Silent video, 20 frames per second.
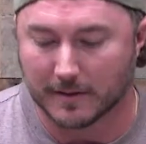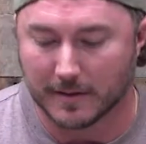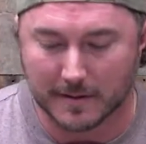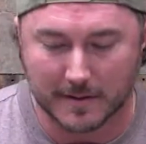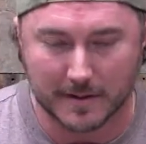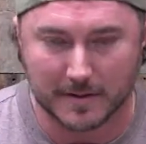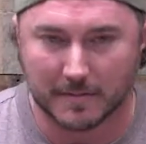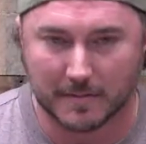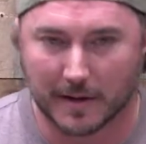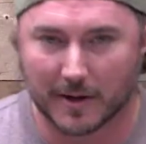
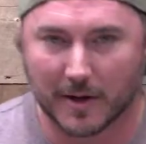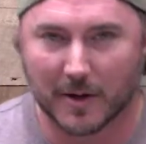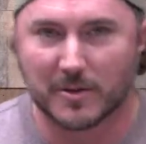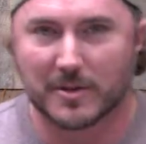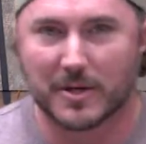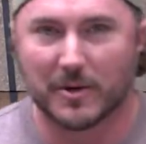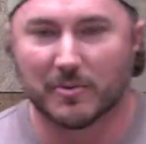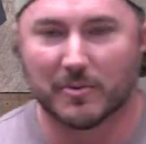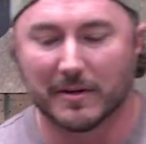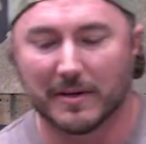This is my
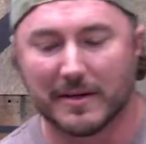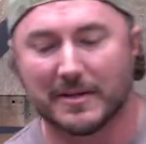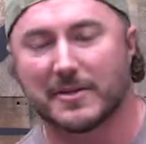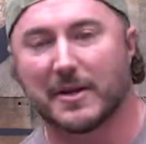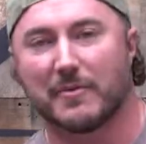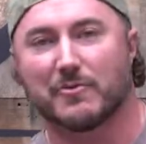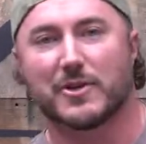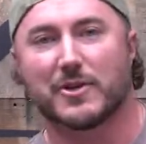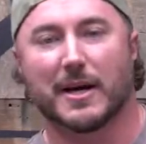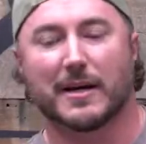go-to release.
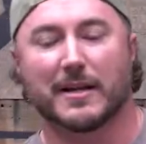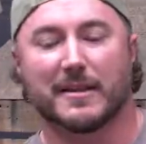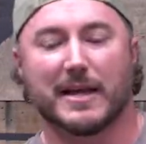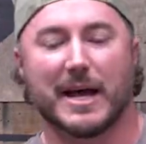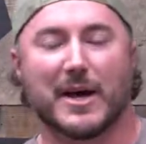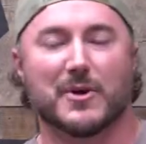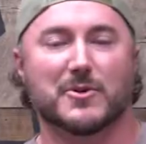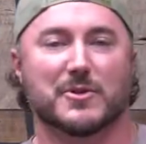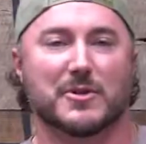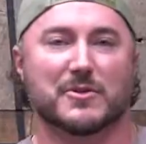I've shot it
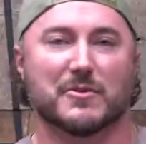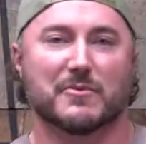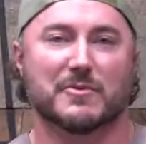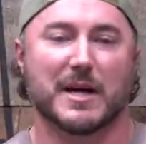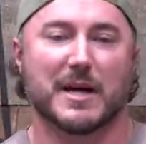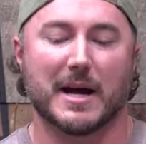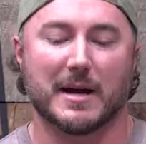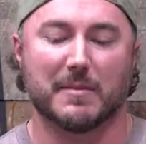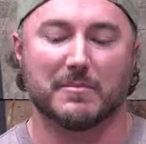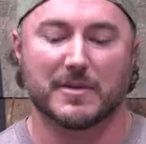thousands of
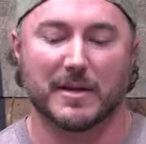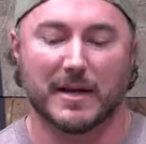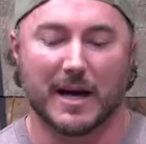times.